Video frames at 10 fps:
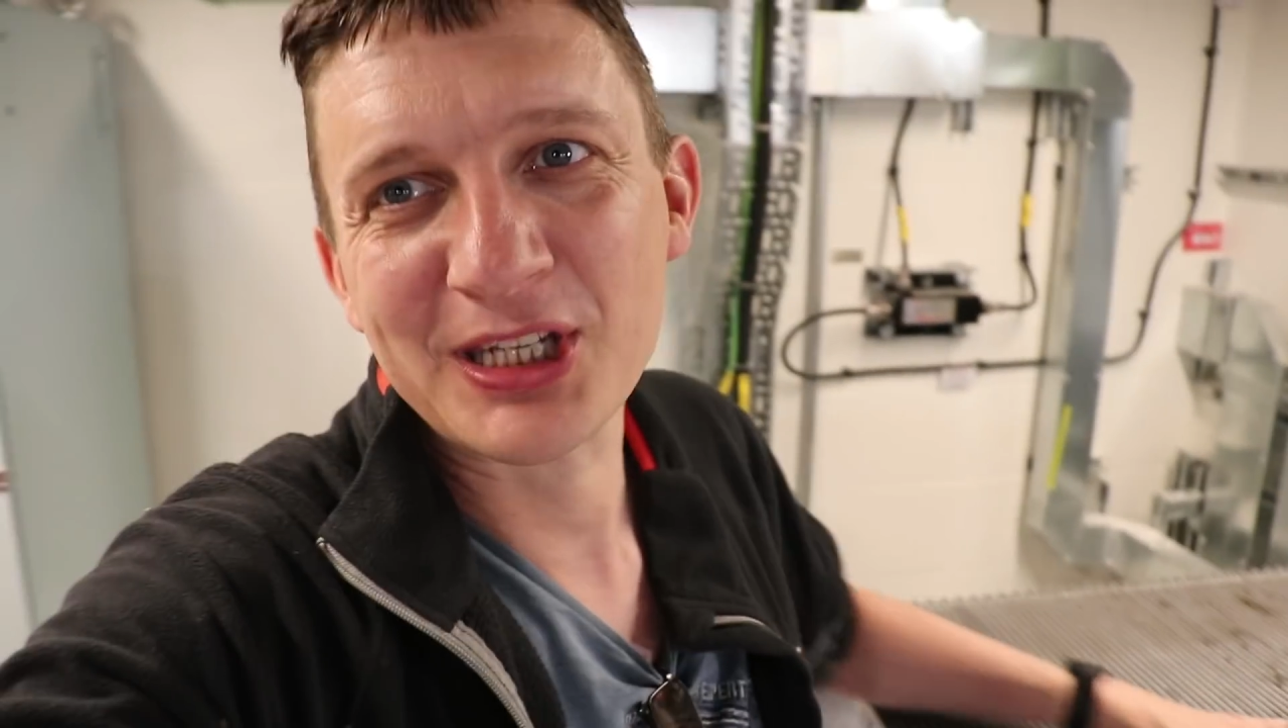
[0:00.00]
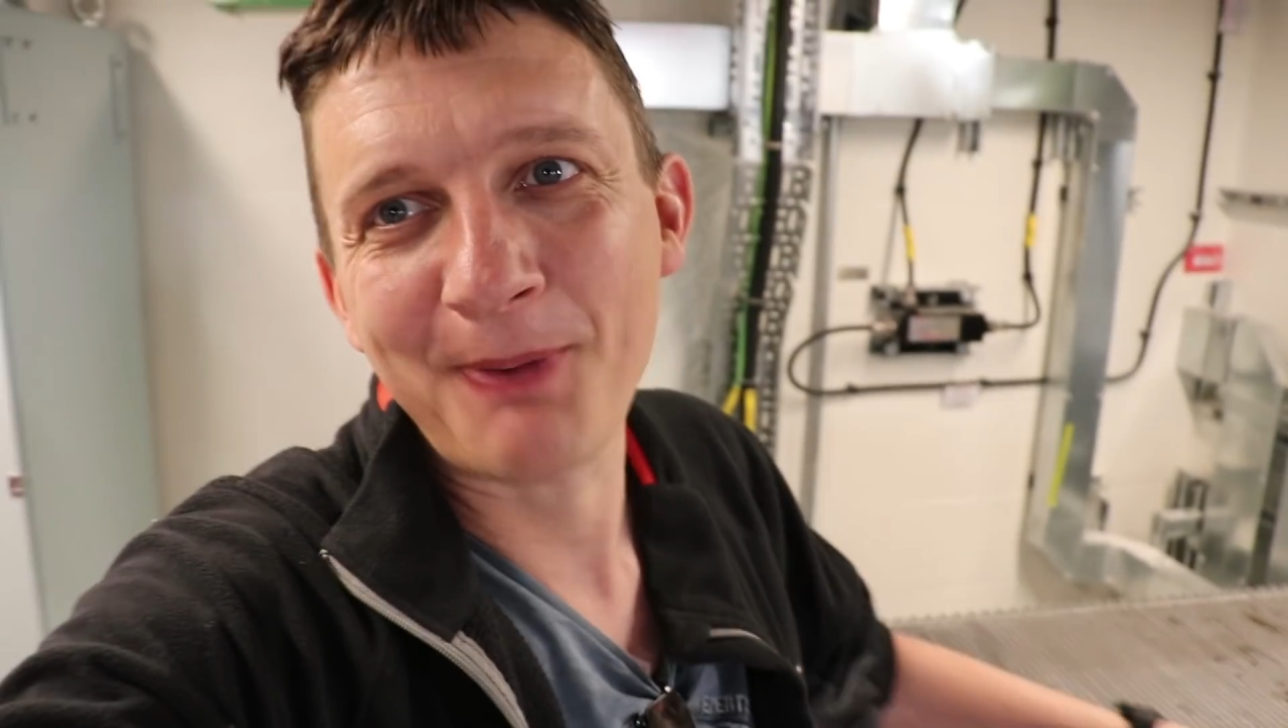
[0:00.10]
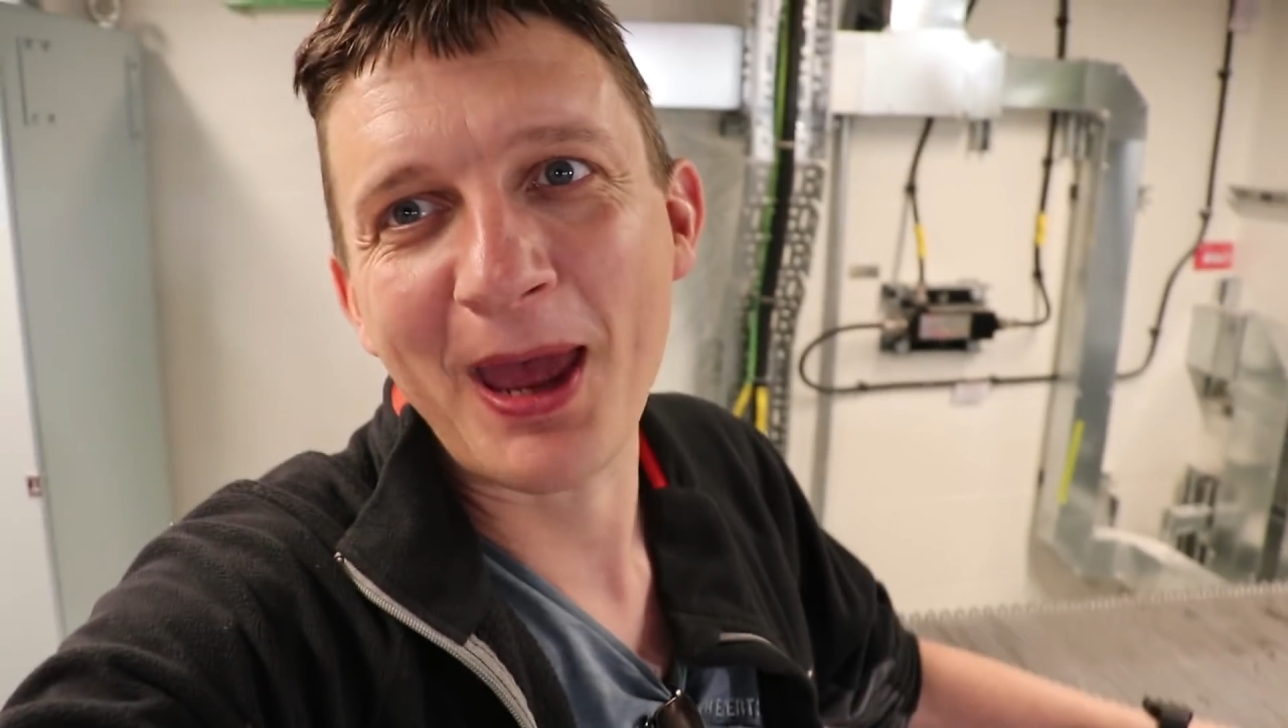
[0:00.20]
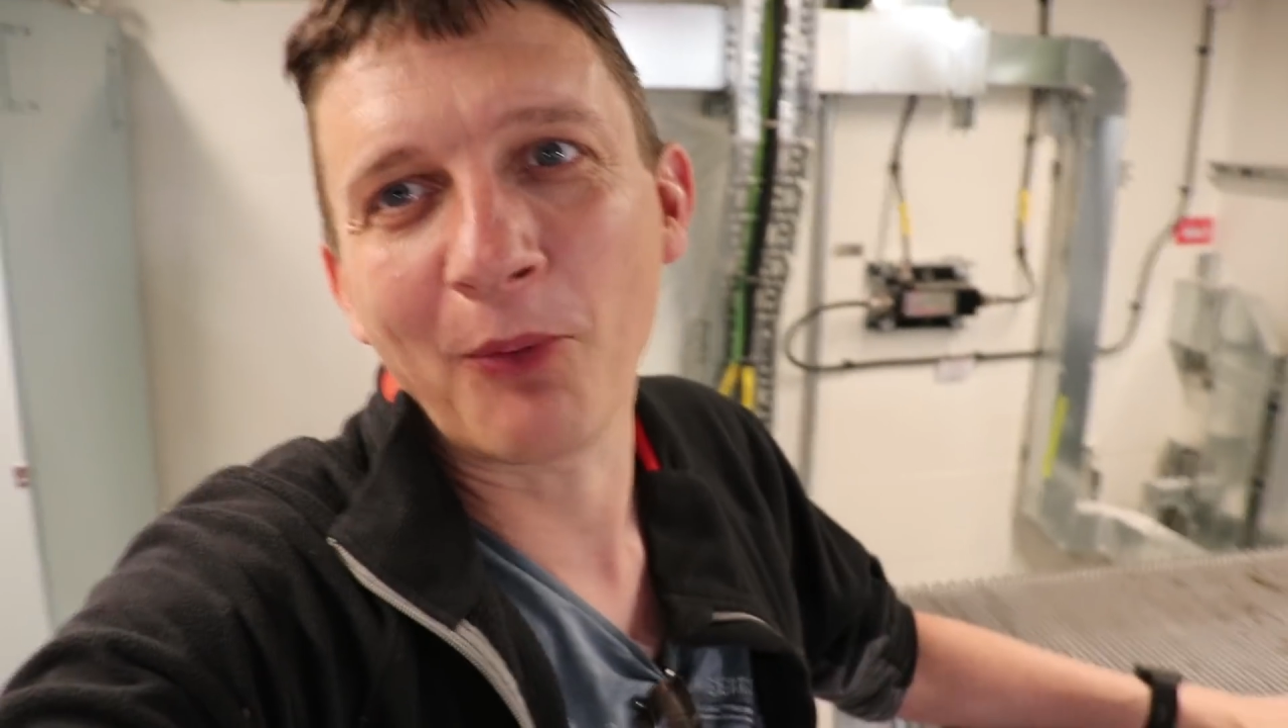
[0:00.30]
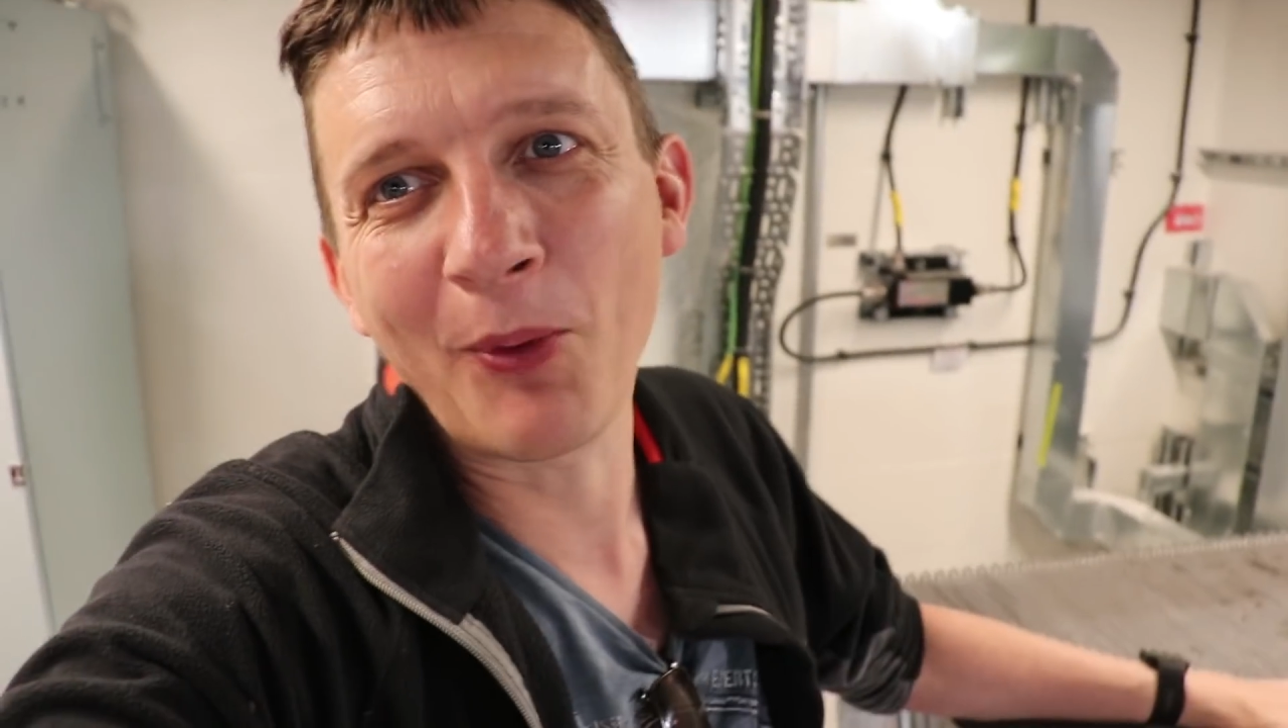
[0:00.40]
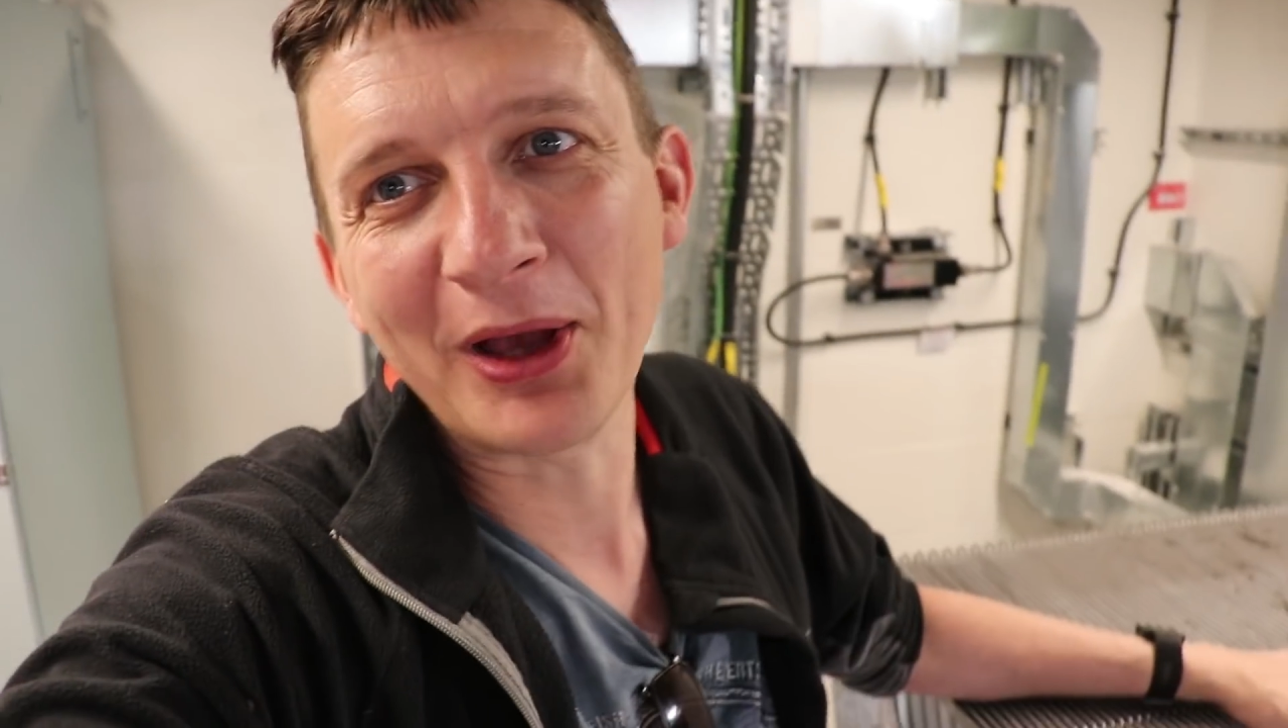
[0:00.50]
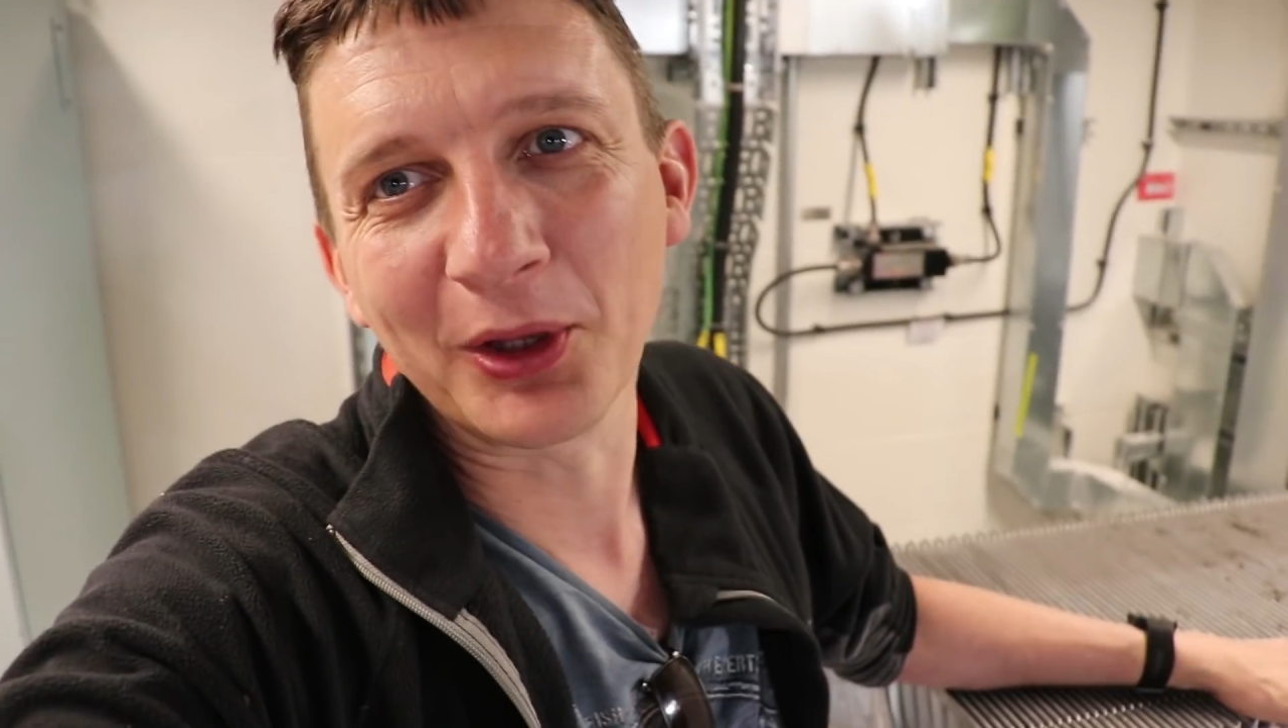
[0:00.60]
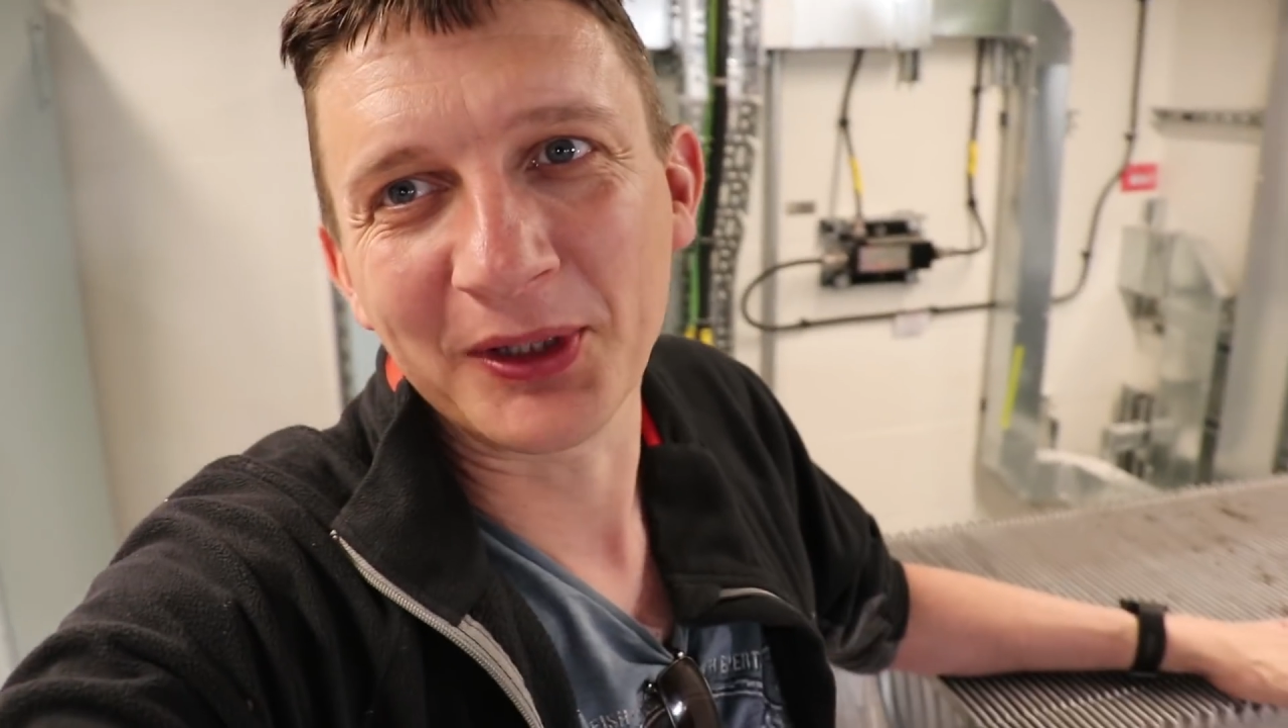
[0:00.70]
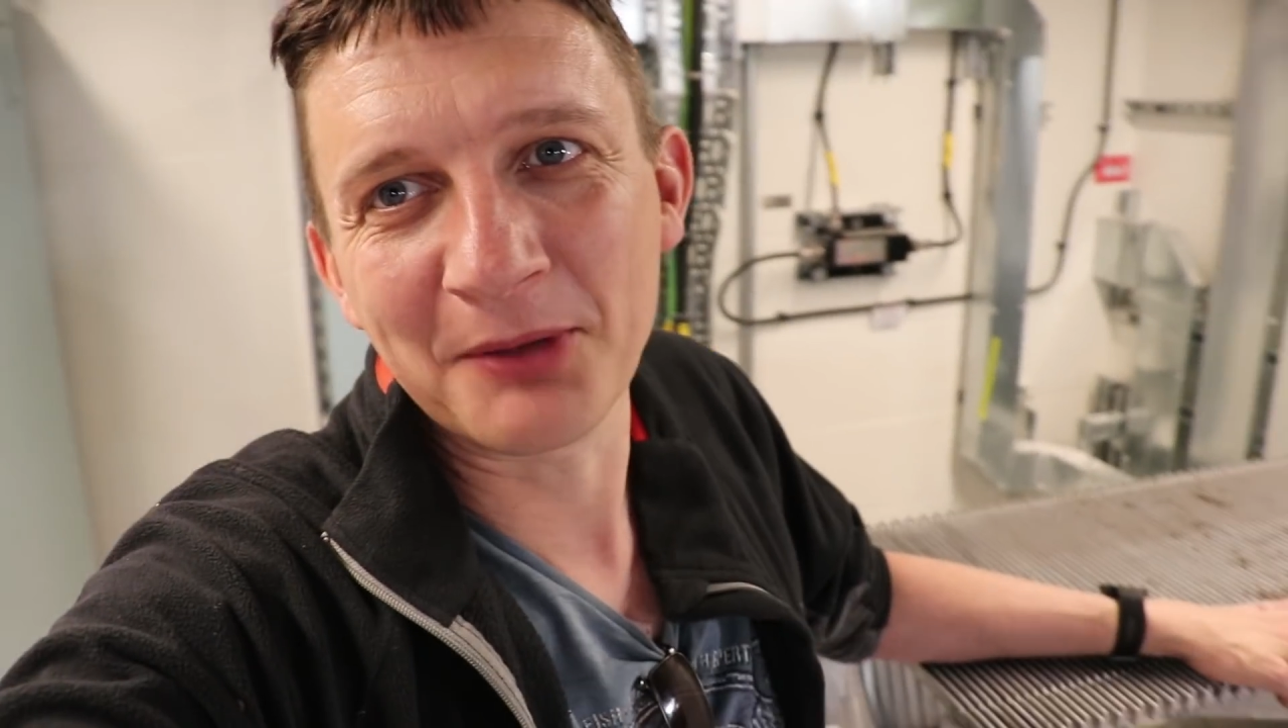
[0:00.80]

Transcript: spare wheel